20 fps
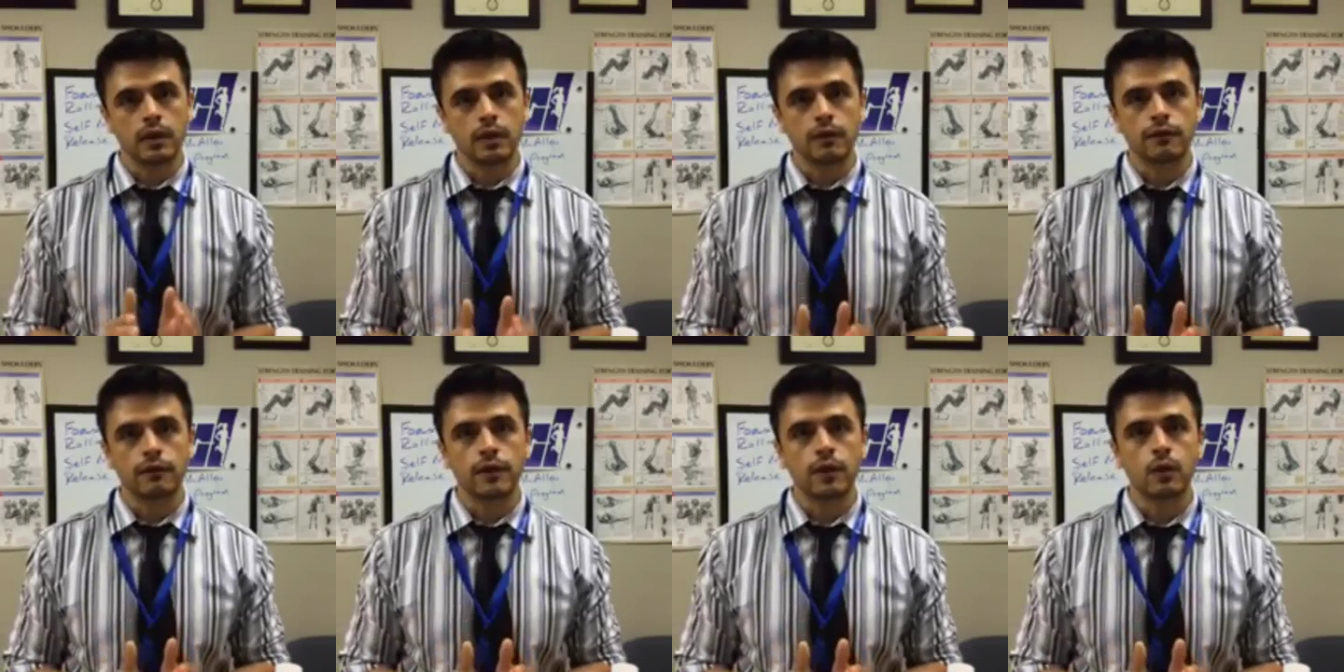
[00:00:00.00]

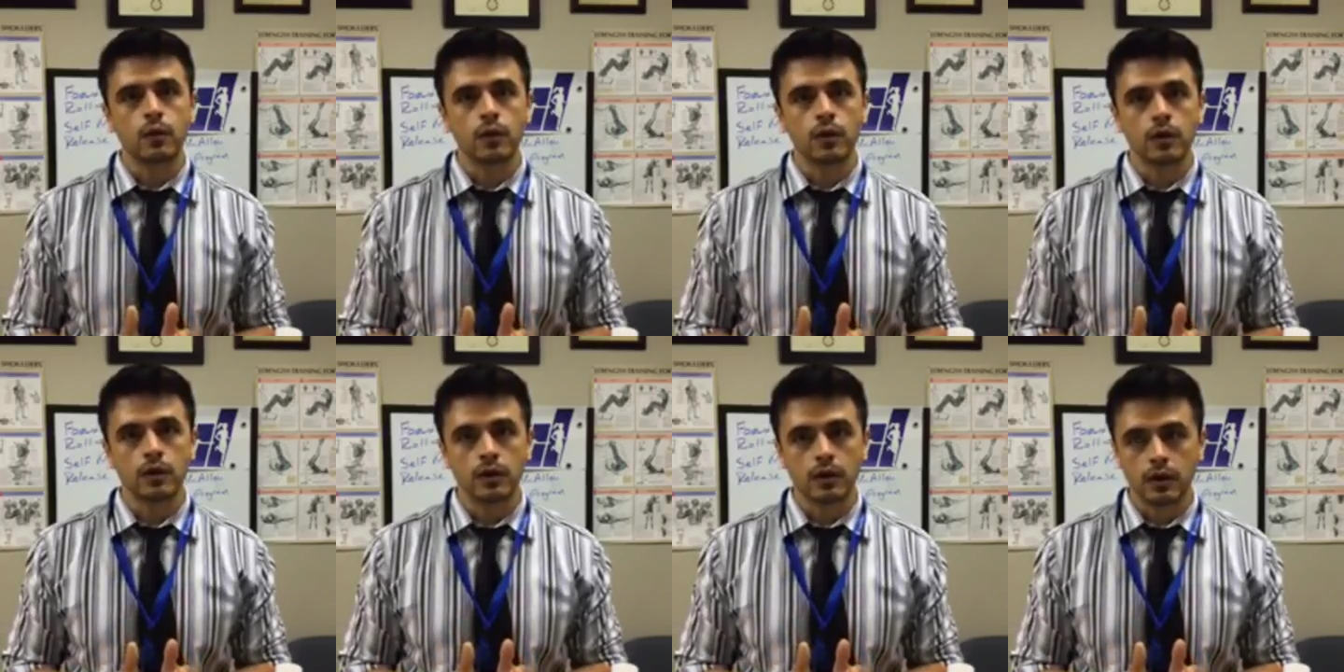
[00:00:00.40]
if they
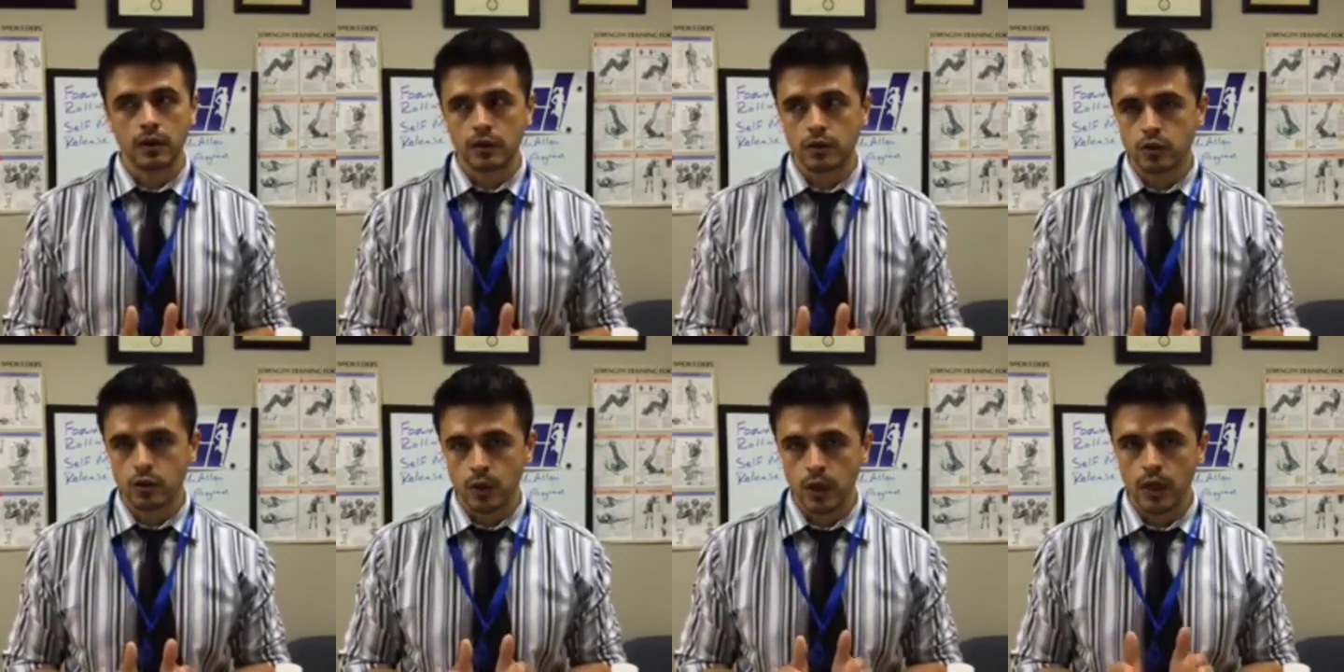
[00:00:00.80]

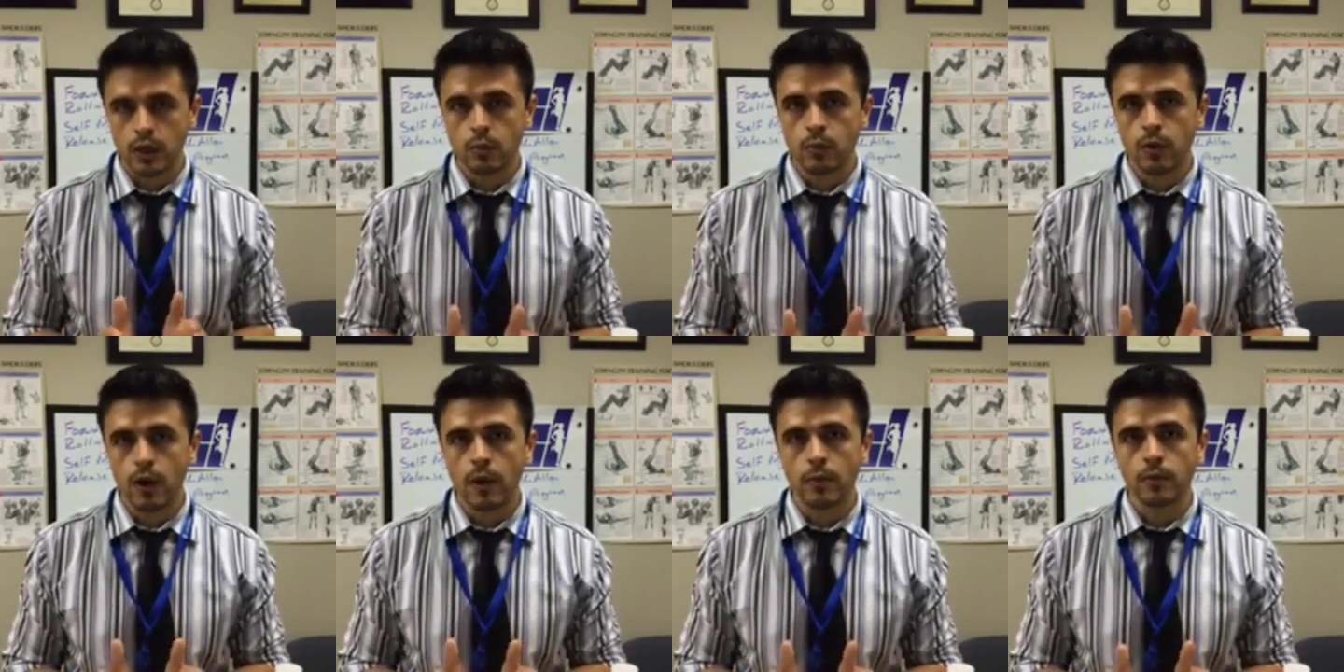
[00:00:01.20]
were
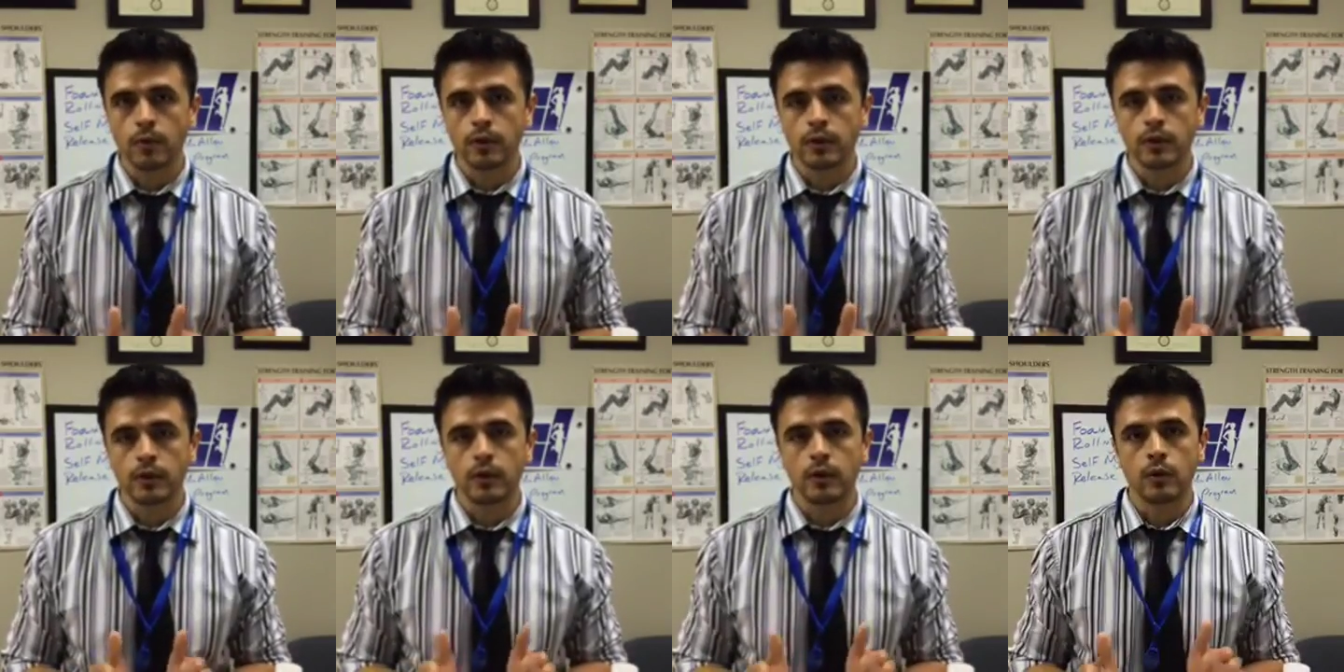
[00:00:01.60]
trained
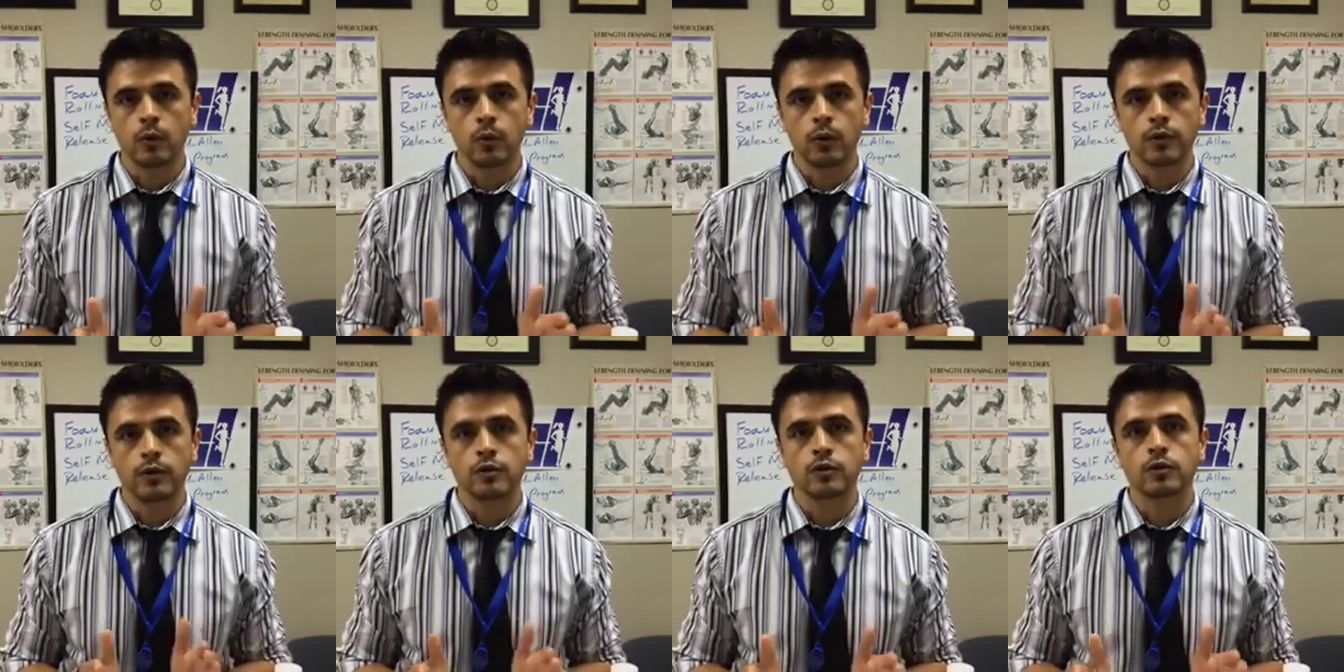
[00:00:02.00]
properly
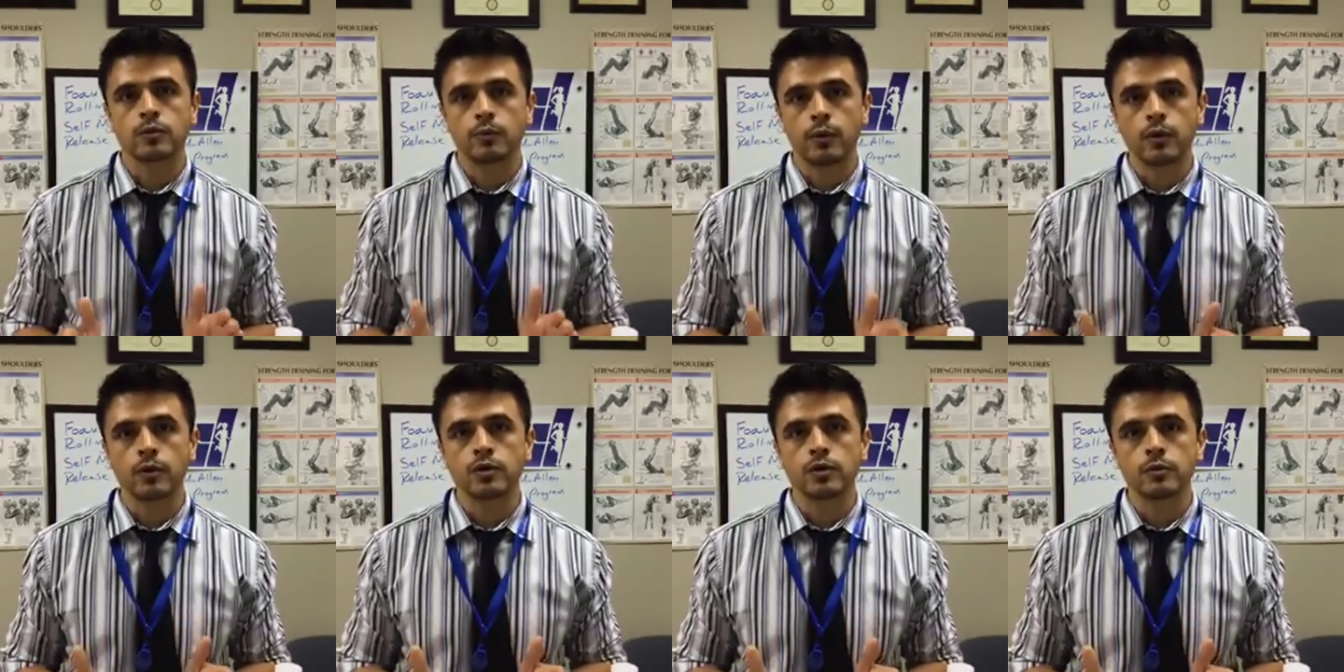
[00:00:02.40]
in what they're
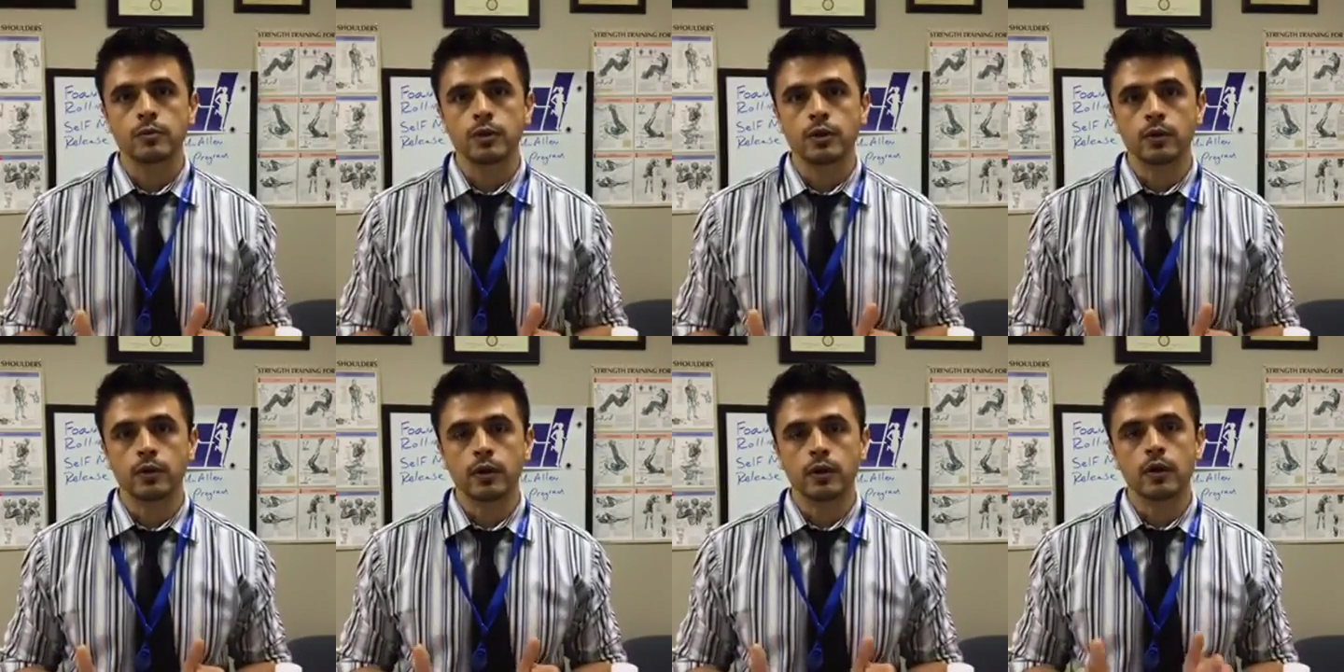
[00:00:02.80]
supposed to
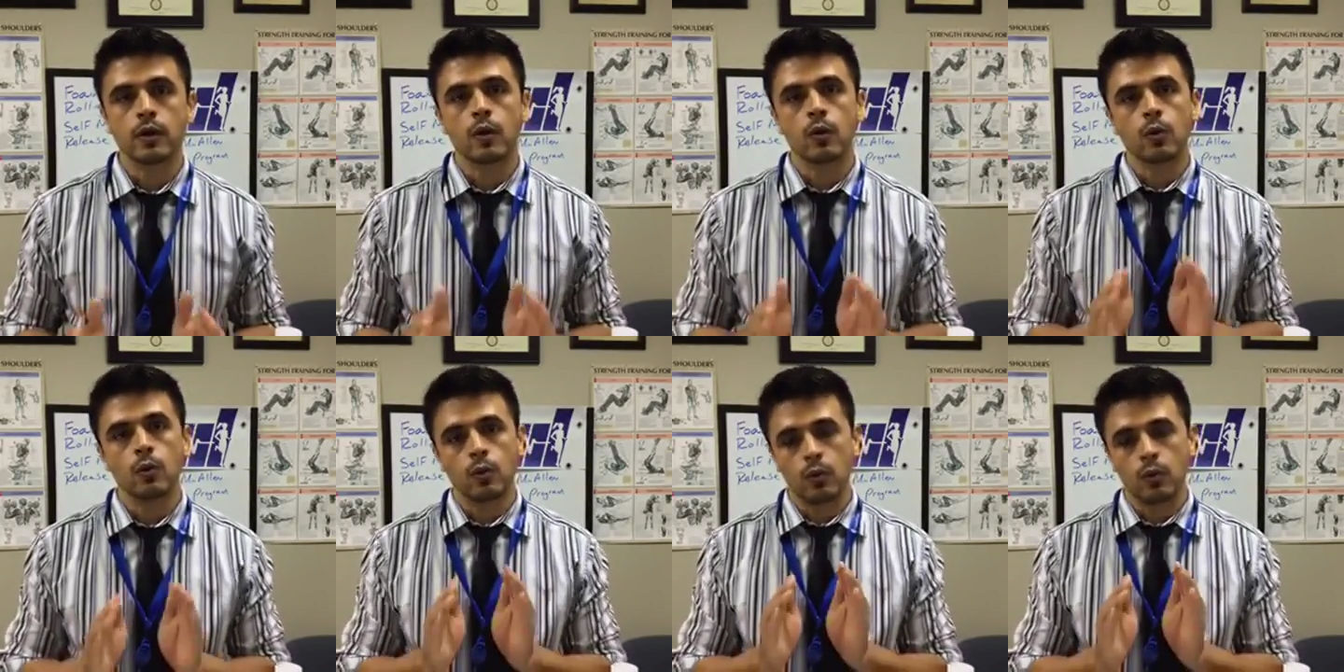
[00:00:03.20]
be doing,